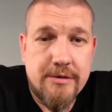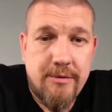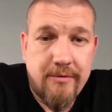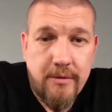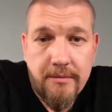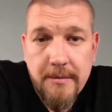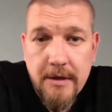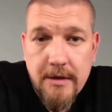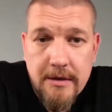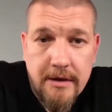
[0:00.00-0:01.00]
before,
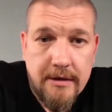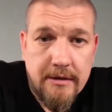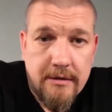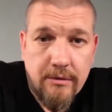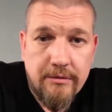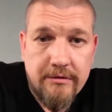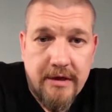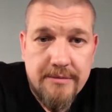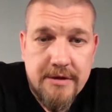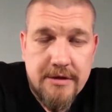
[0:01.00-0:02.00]
and a lot of the
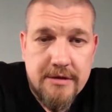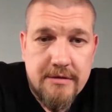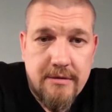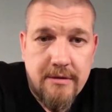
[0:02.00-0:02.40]
times they just